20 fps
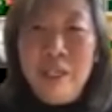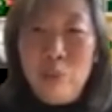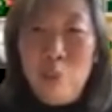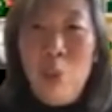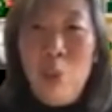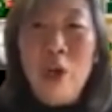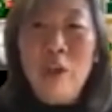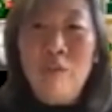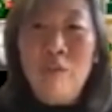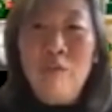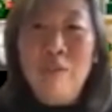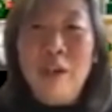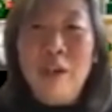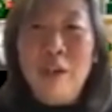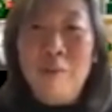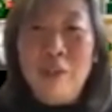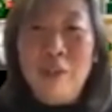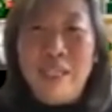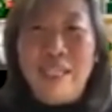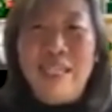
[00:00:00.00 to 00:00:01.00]
one of
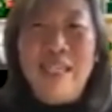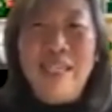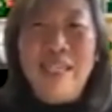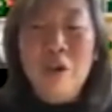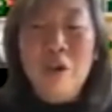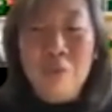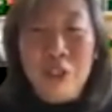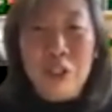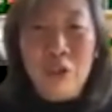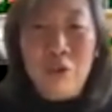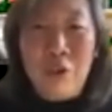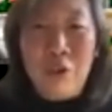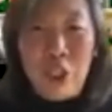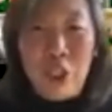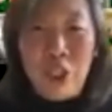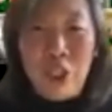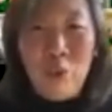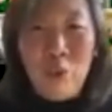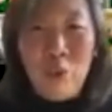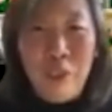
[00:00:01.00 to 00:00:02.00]
the key
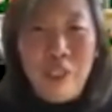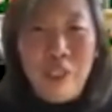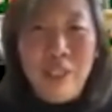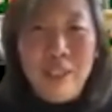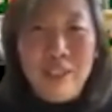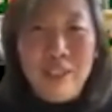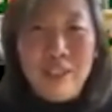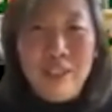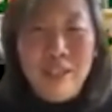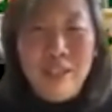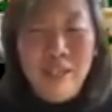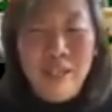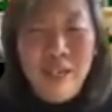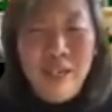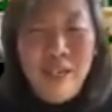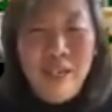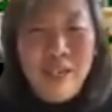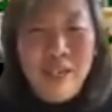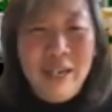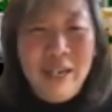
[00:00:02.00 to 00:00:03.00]
resurrection witness,
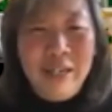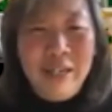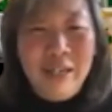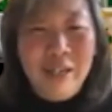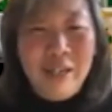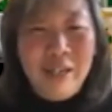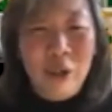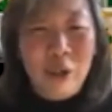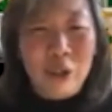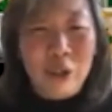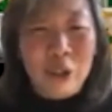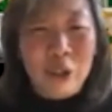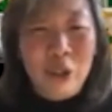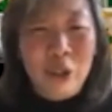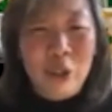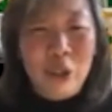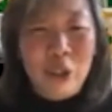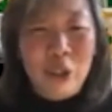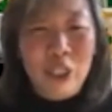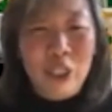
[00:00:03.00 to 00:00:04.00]
and then
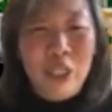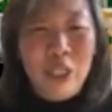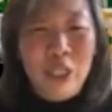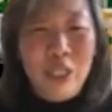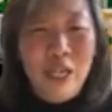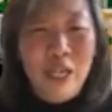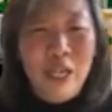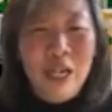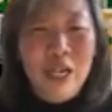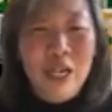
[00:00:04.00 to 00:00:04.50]
also she.